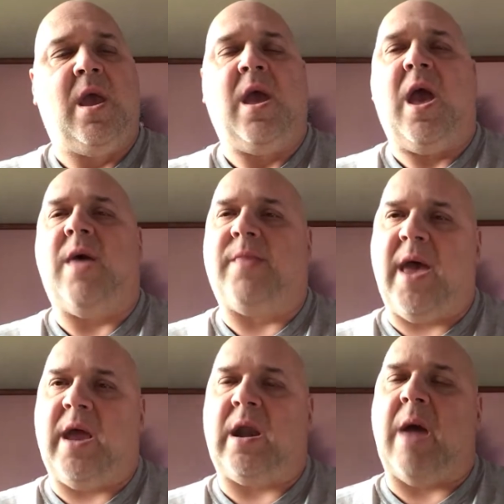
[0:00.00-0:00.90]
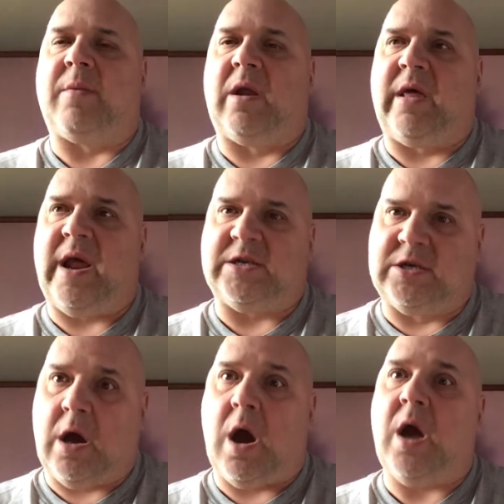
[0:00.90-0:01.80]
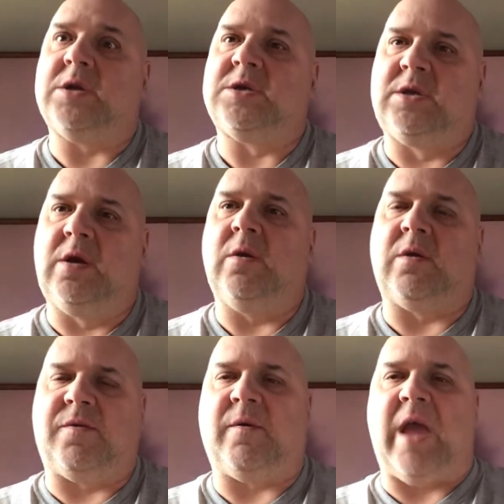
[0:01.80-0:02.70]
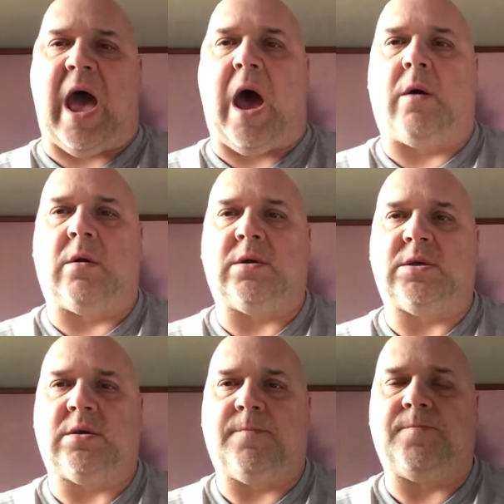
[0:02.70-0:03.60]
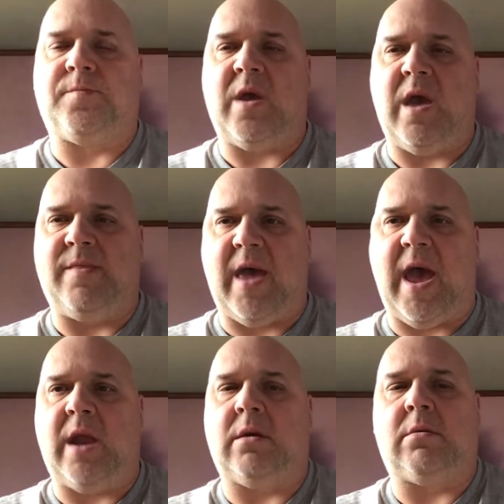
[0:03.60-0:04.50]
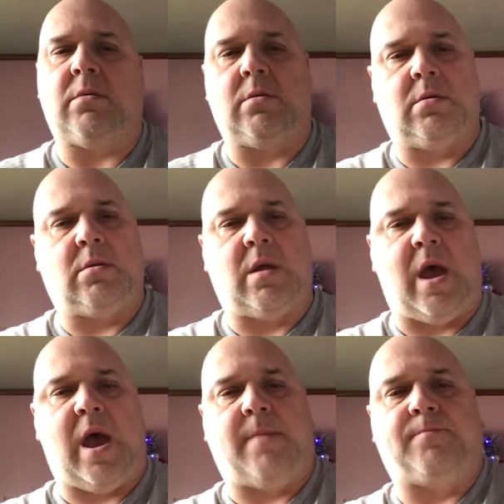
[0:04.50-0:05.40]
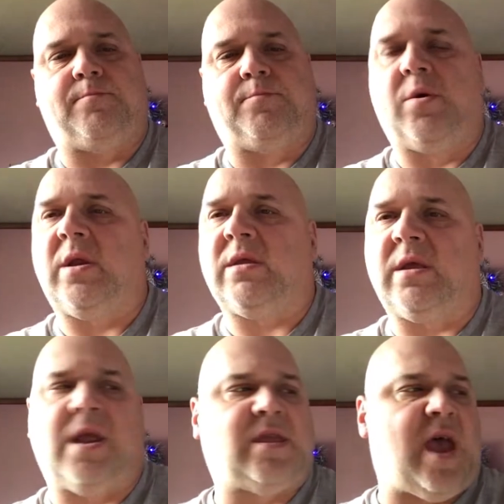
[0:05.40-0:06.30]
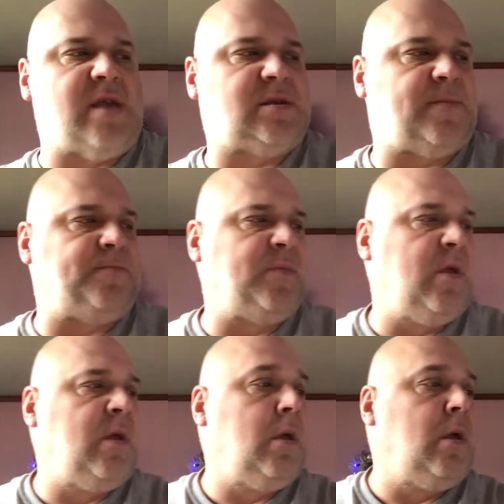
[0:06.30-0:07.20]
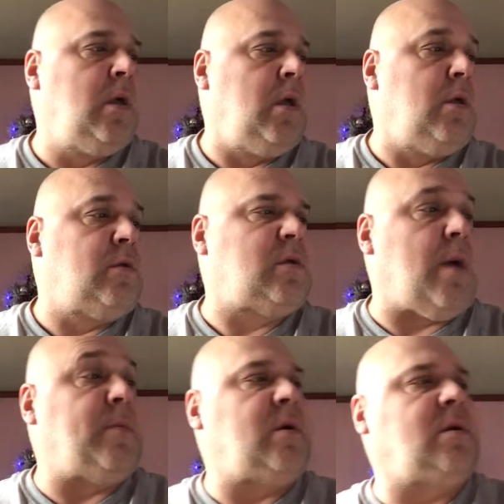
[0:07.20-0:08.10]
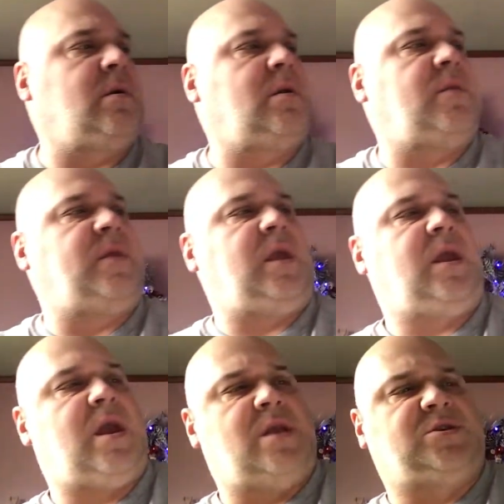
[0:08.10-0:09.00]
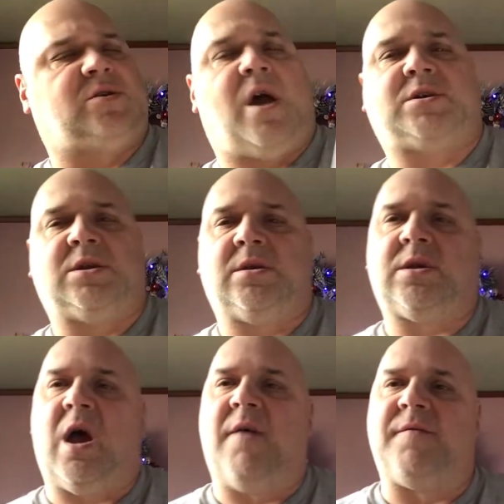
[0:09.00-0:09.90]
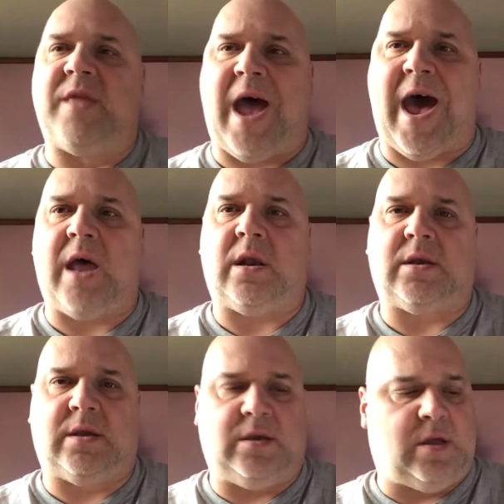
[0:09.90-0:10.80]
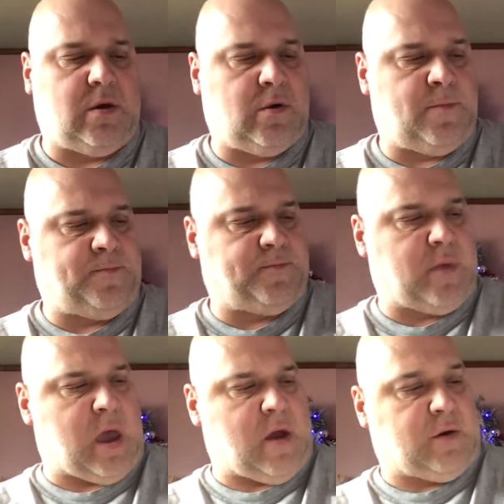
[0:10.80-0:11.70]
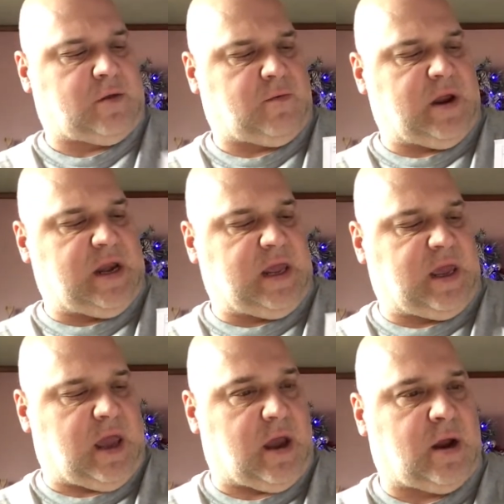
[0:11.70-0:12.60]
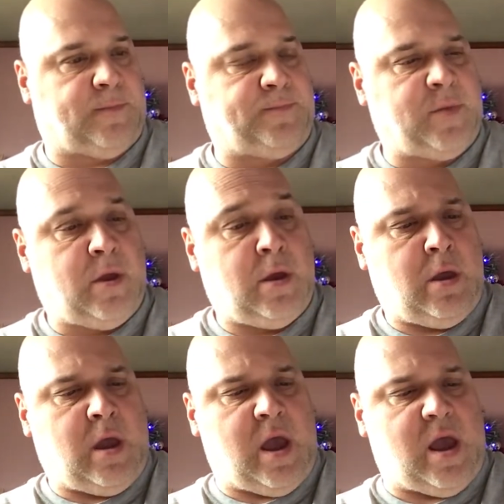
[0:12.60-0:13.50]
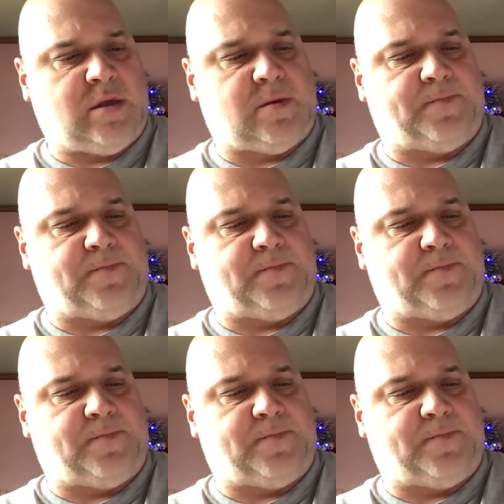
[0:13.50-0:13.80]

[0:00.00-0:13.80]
And then I'm going to let it charge 2 to 3 hours and then put it to the test. Some of the instructions of not to do, I was reading here, is